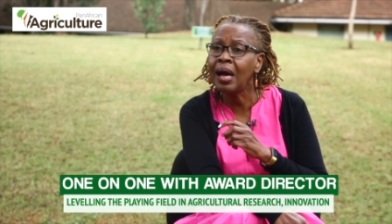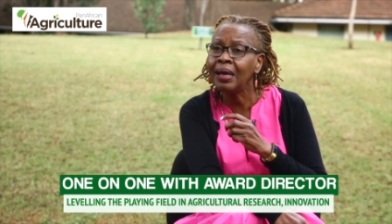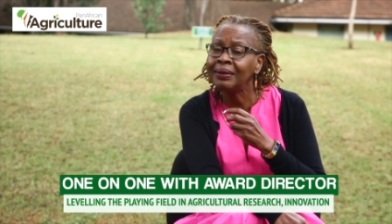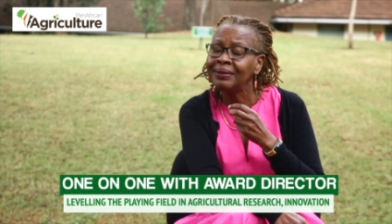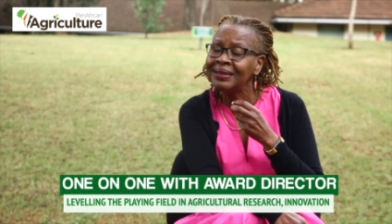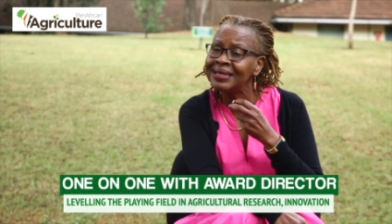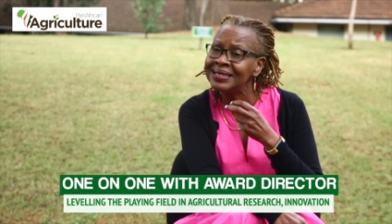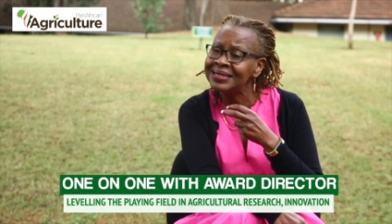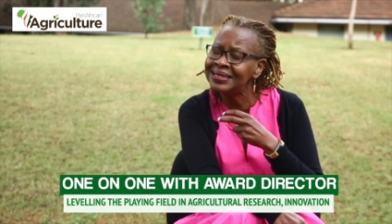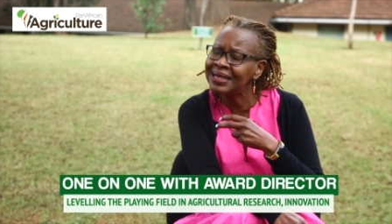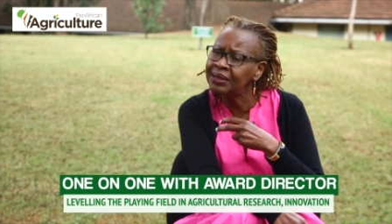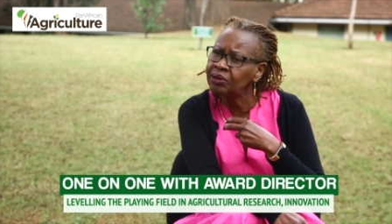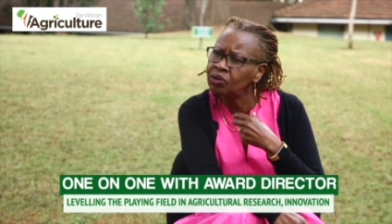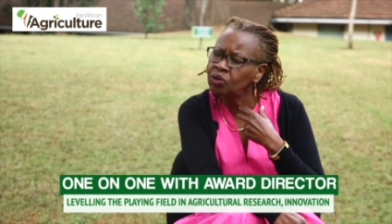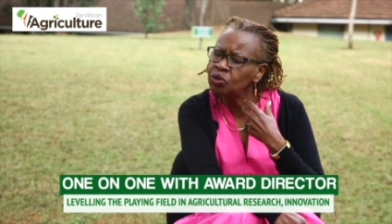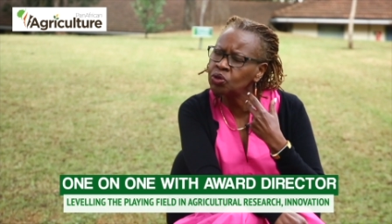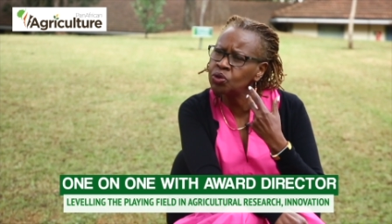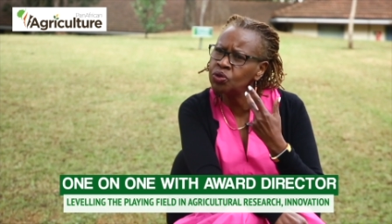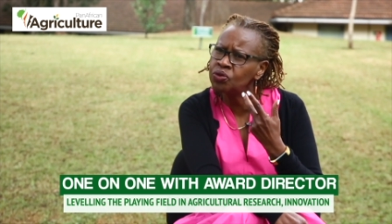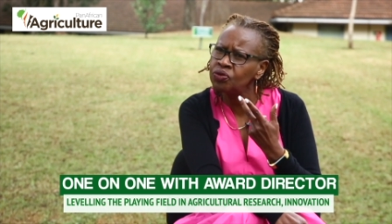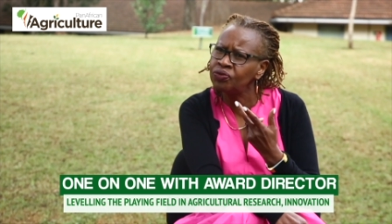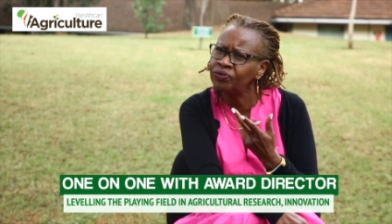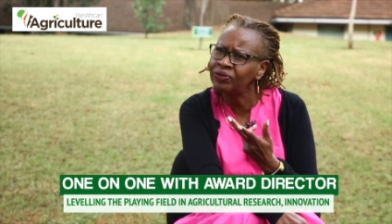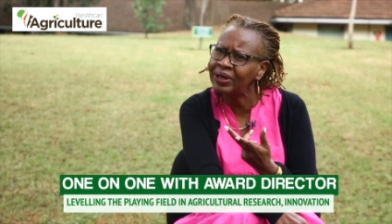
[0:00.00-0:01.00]
a lot
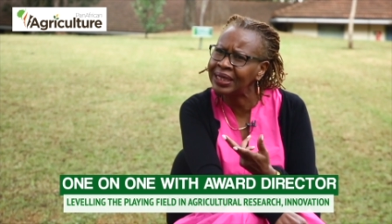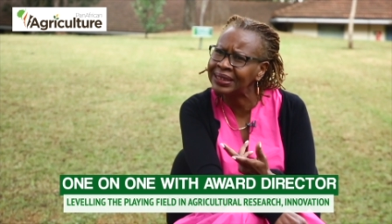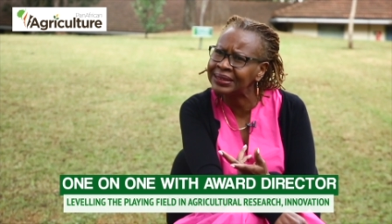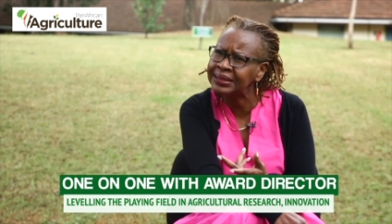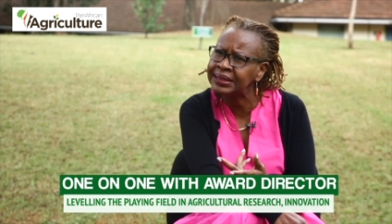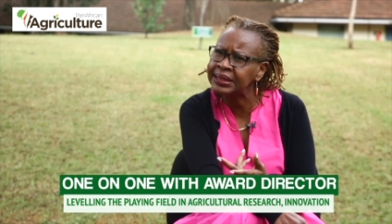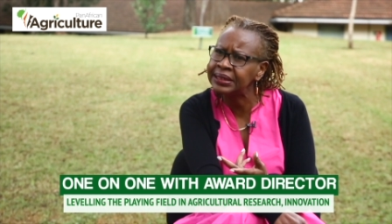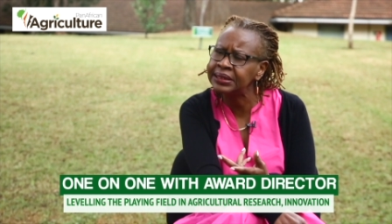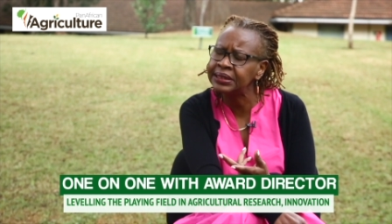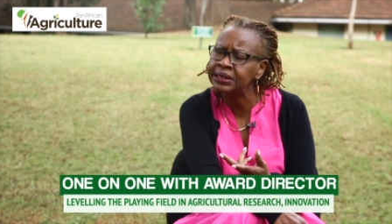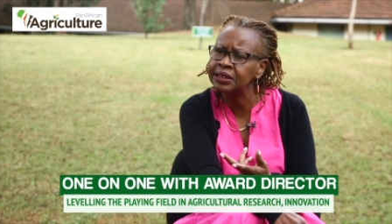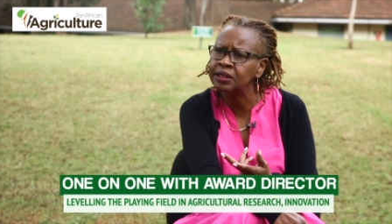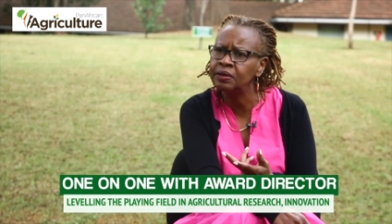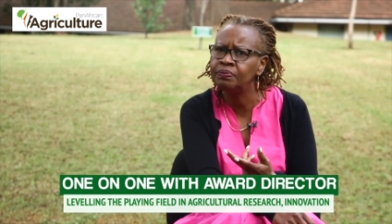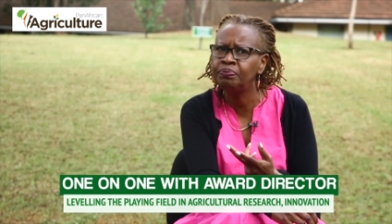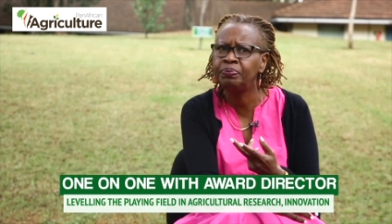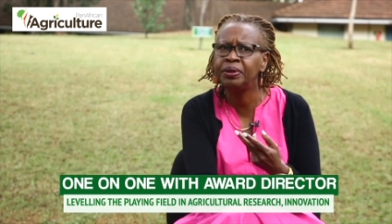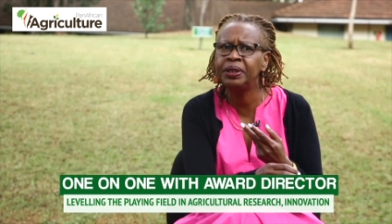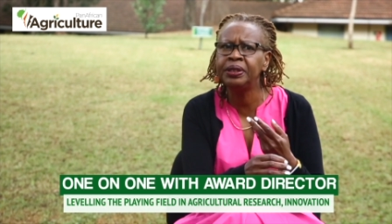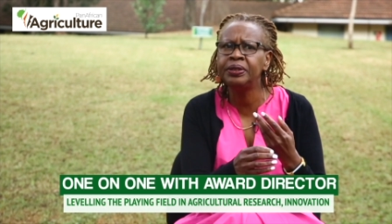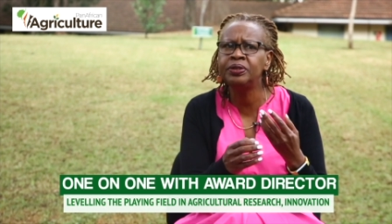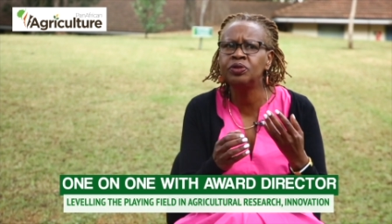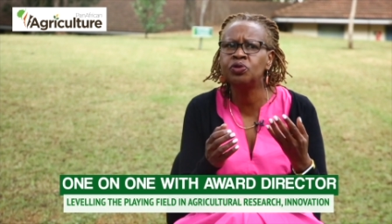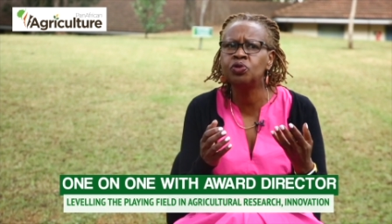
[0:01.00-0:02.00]
of attention
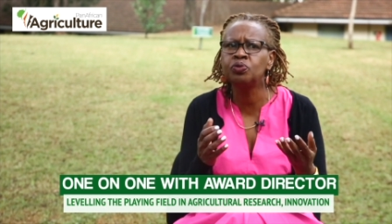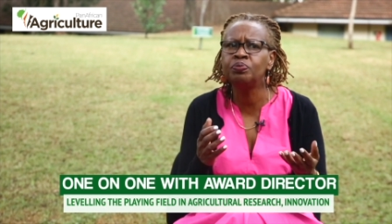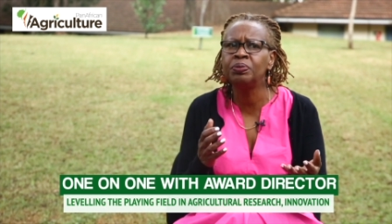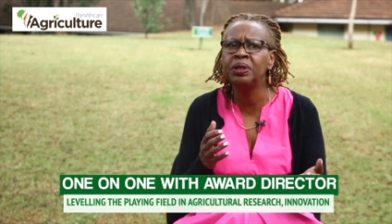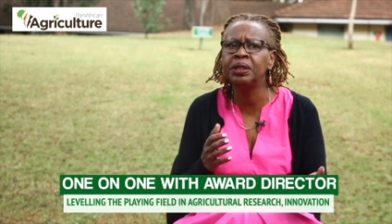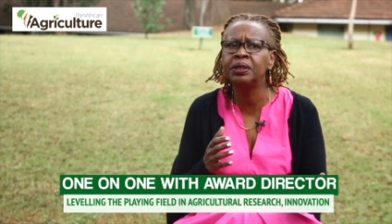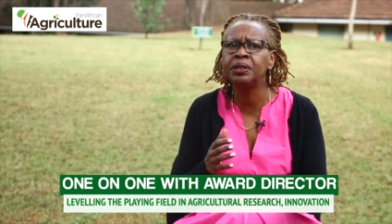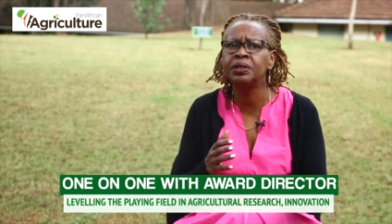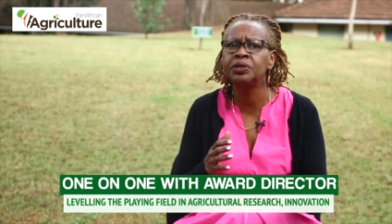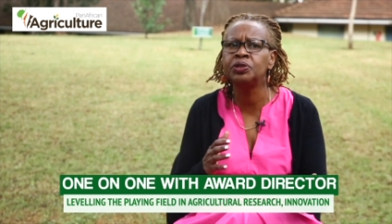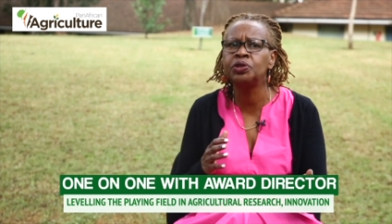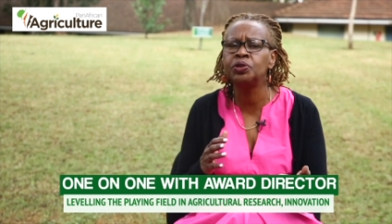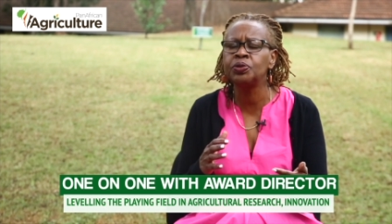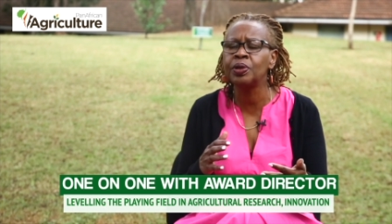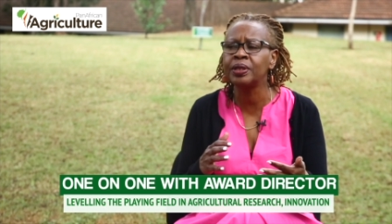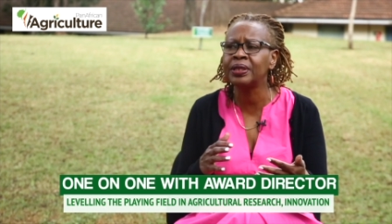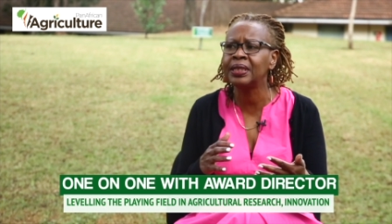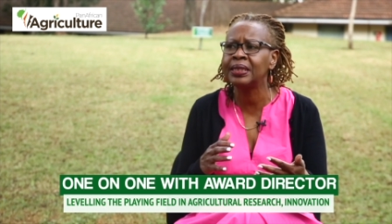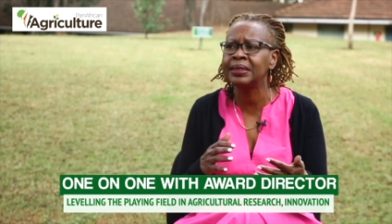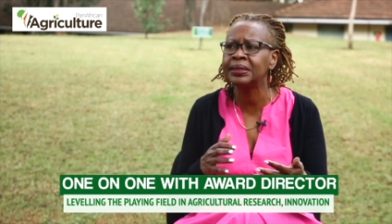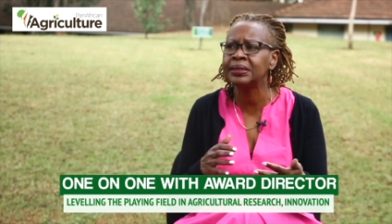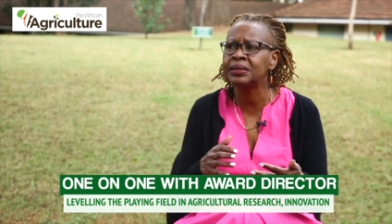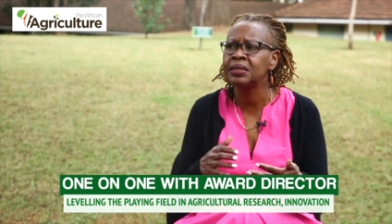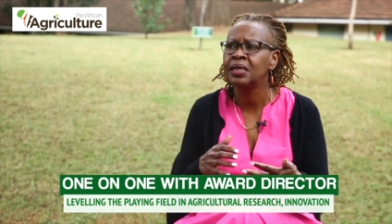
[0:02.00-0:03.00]
paid to making sure
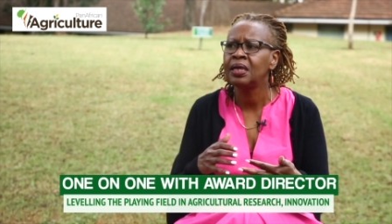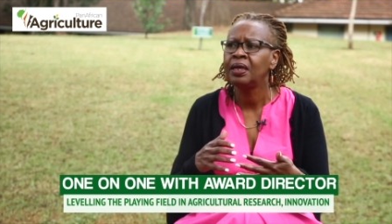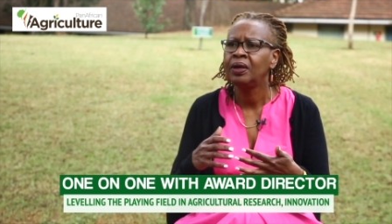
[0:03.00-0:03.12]
that